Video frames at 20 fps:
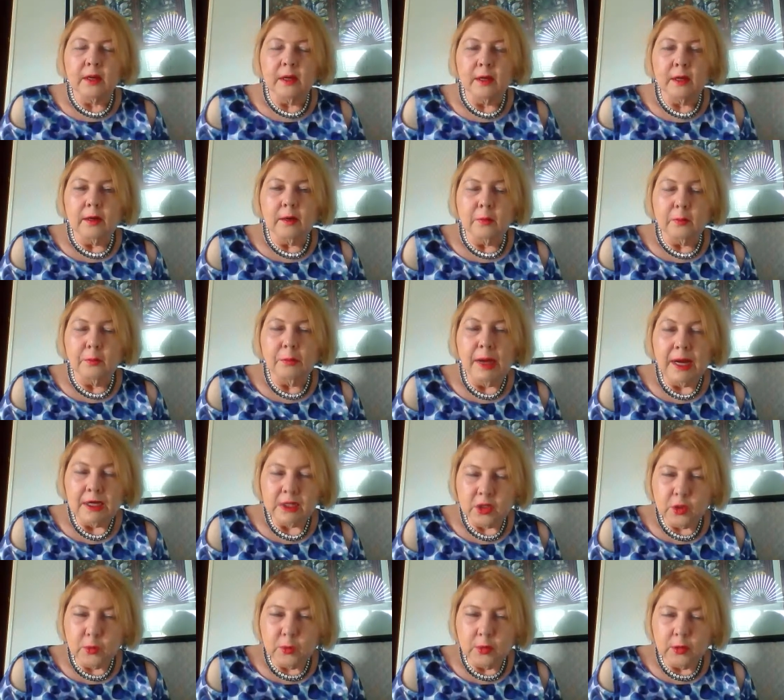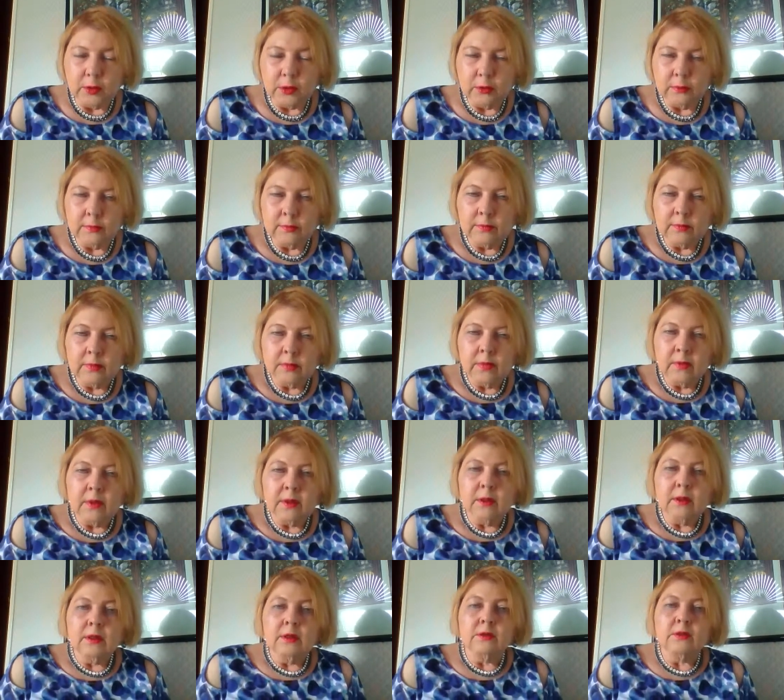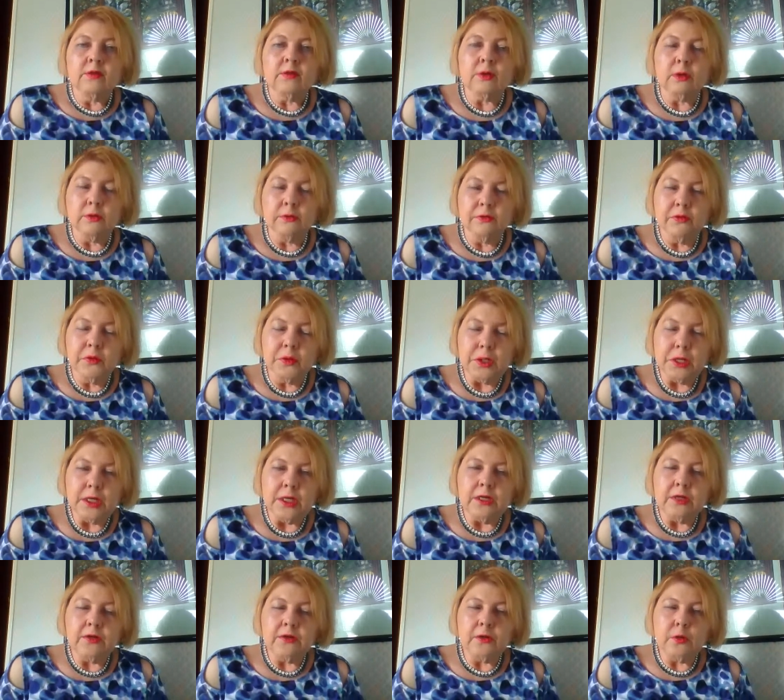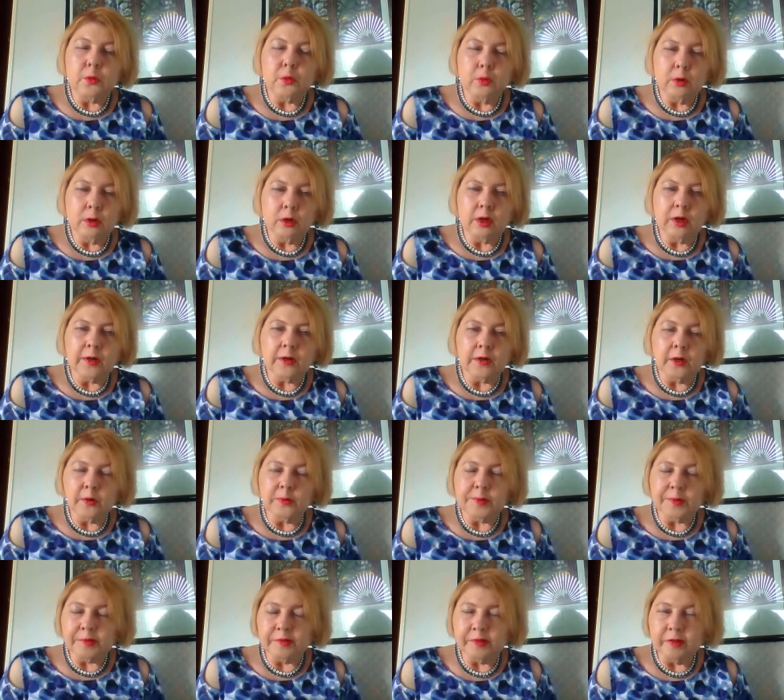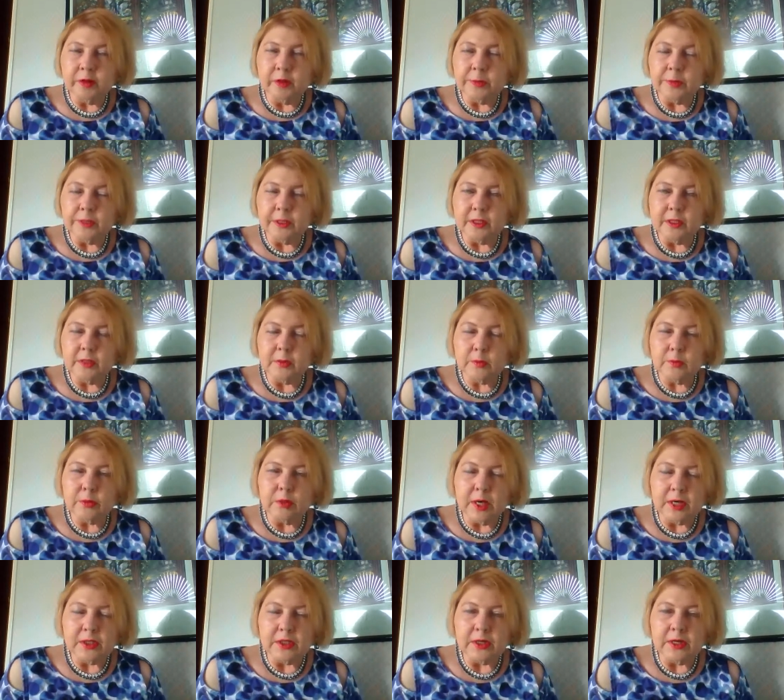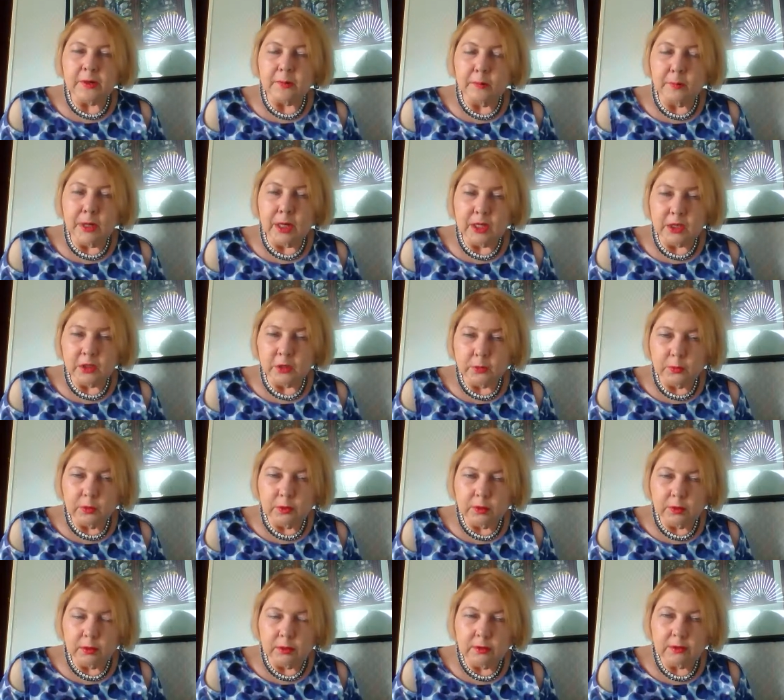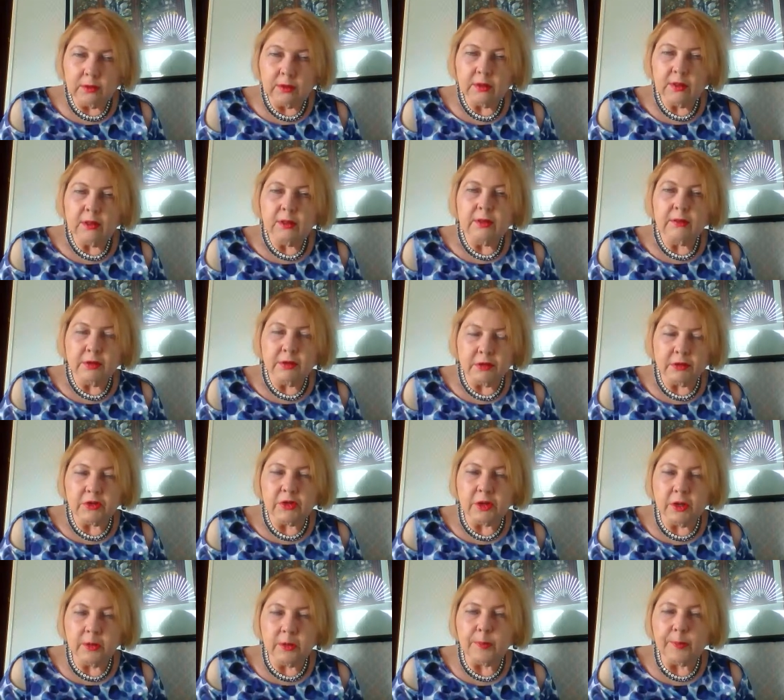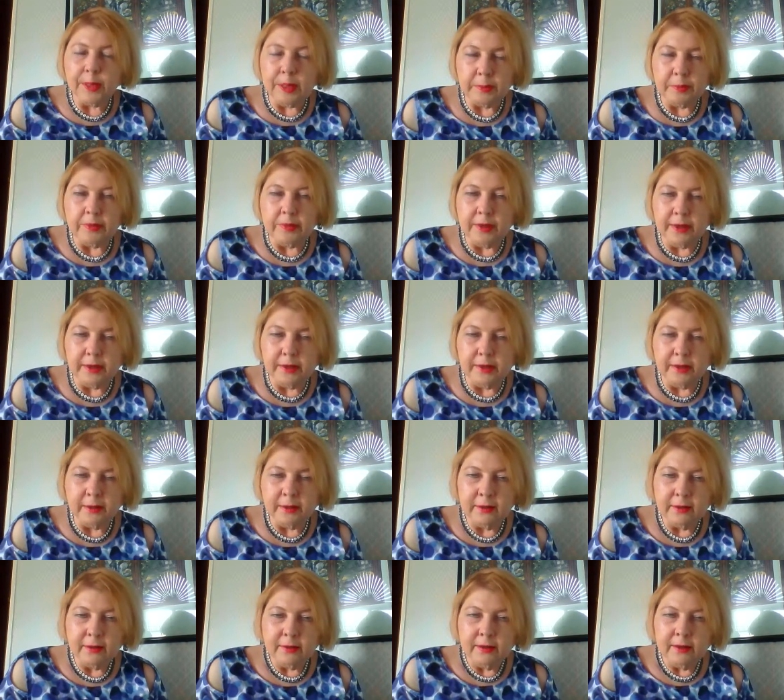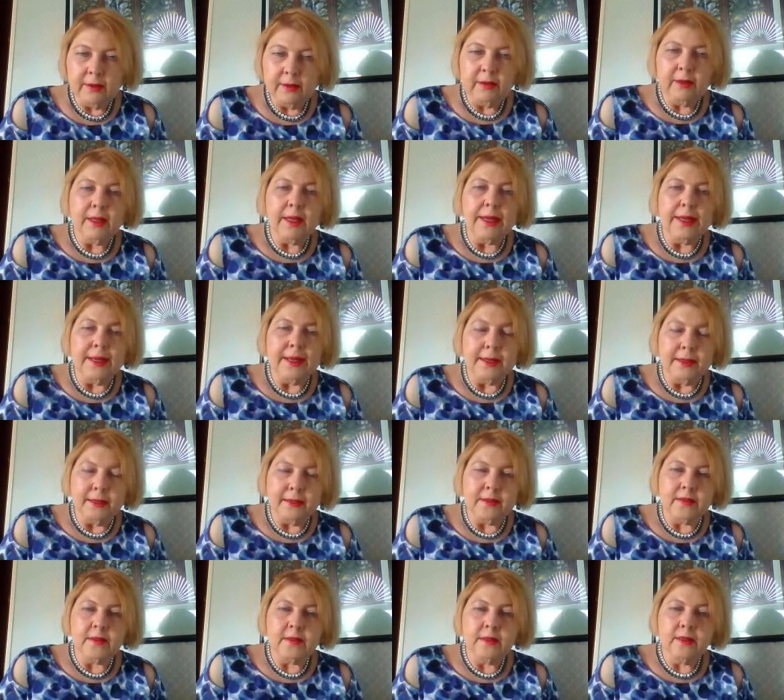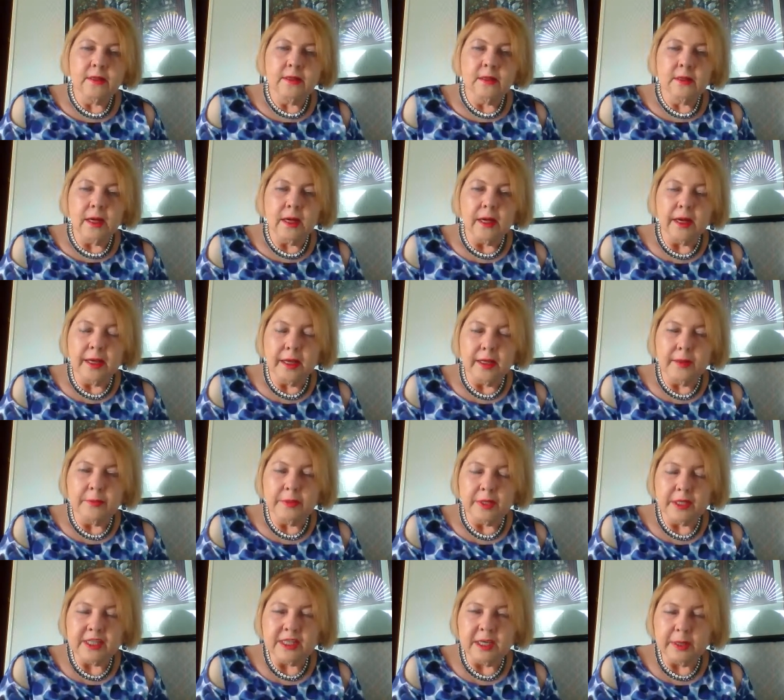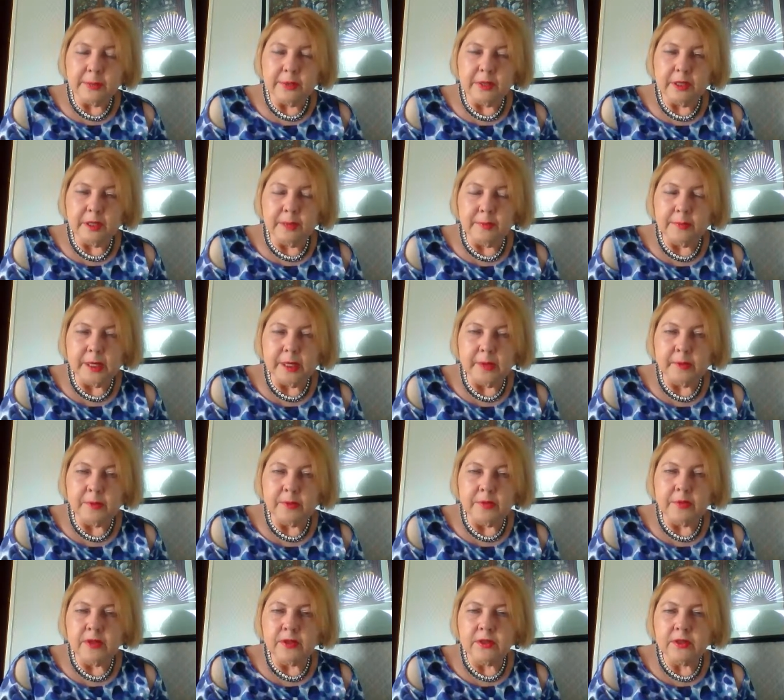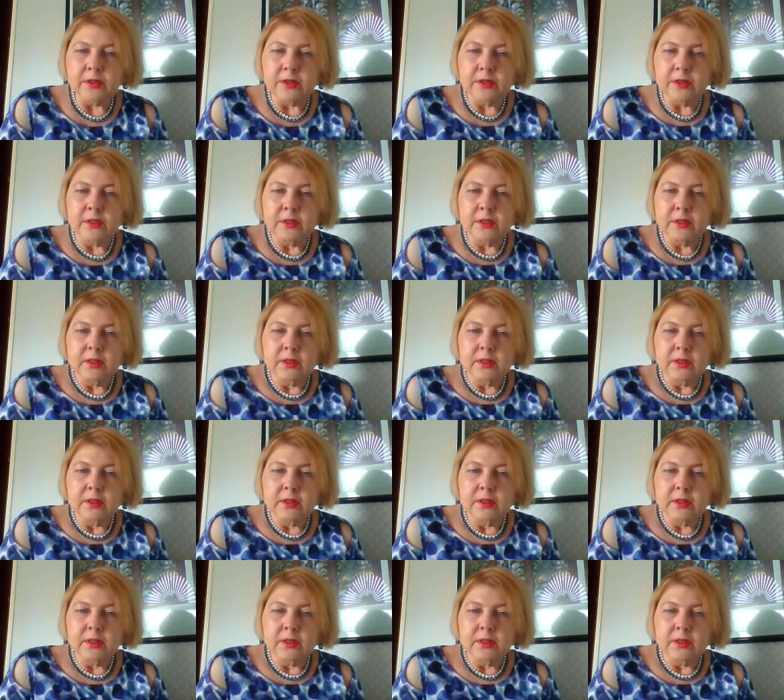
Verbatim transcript: uh, module so if you needed to work on your performance project module, there's a good paper there. And I am accepting papers